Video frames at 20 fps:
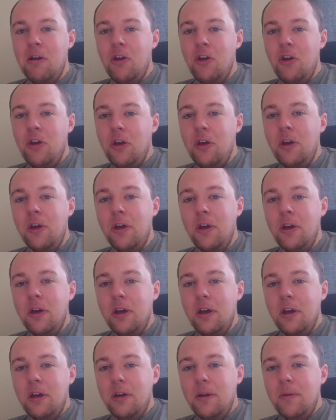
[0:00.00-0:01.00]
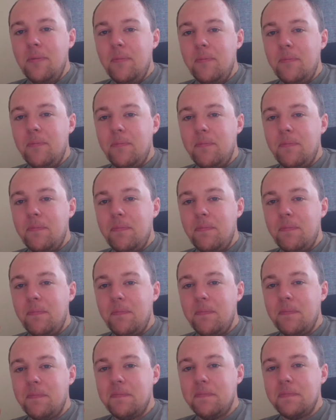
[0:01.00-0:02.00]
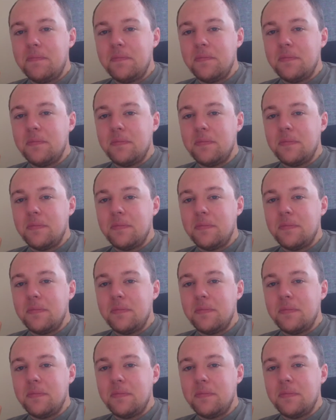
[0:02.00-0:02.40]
[no speech]